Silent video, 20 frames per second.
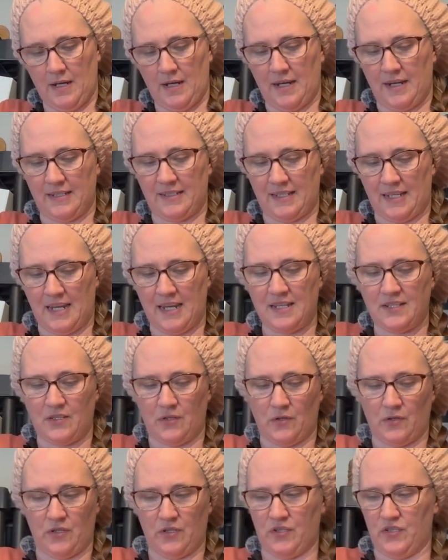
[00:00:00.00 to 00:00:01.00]
it's
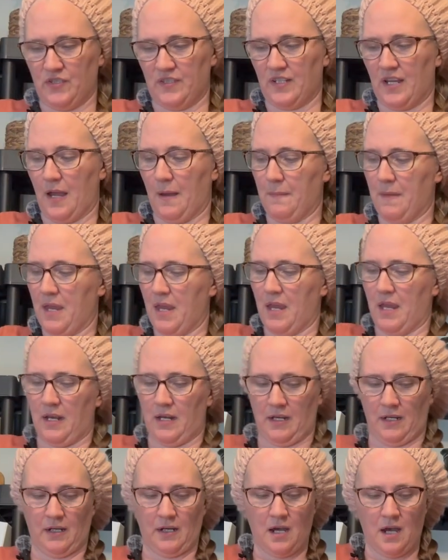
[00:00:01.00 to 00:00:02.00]
easier to just come
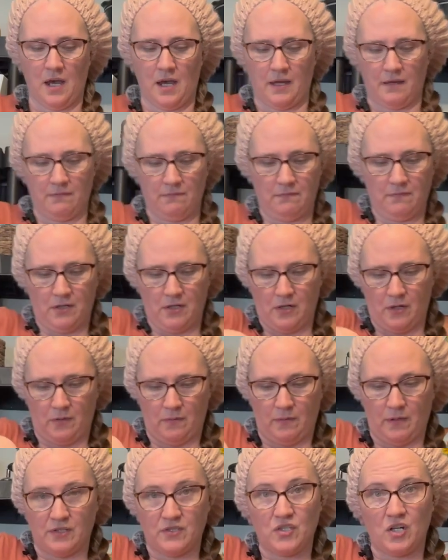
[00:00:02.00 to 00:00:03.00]
in and cut,
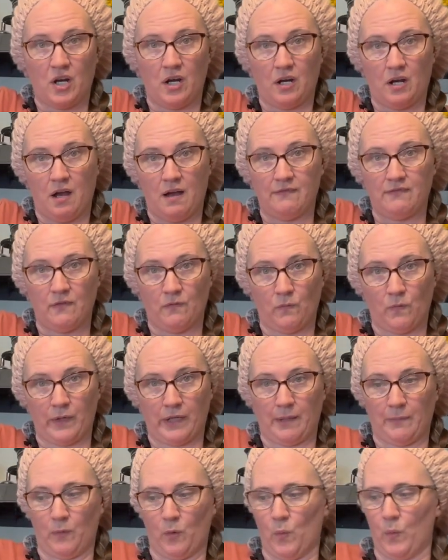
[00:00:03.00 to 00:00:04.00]
a chunk off of
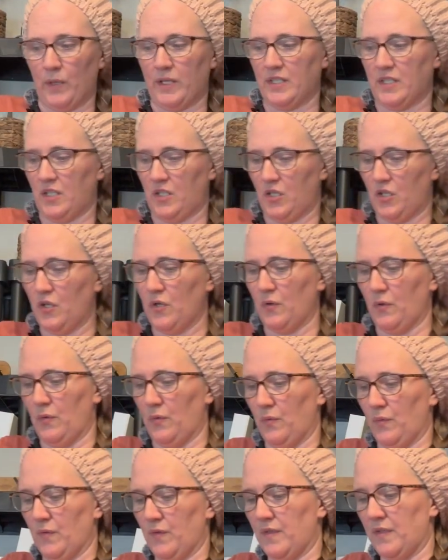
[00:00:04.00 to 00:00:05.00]
what I'm going to
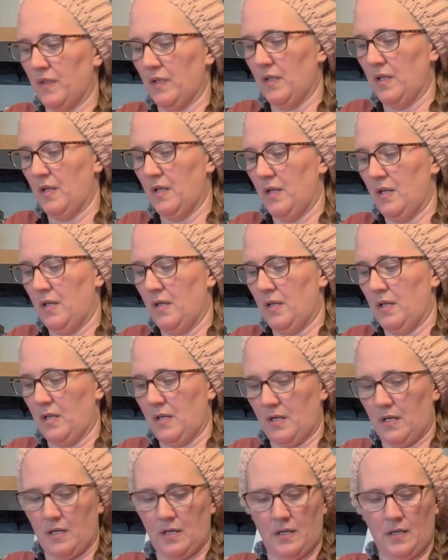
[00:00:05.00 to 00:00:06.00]
use.
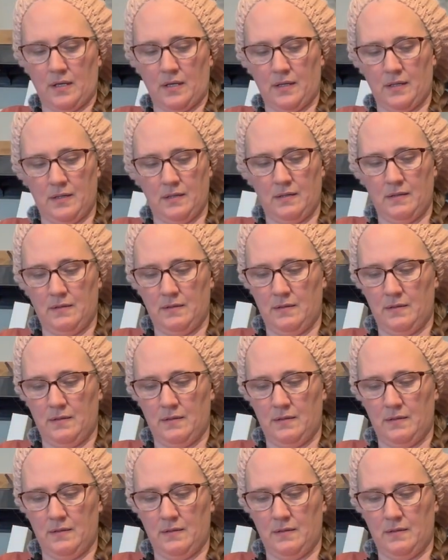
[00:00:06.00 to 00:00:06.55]
And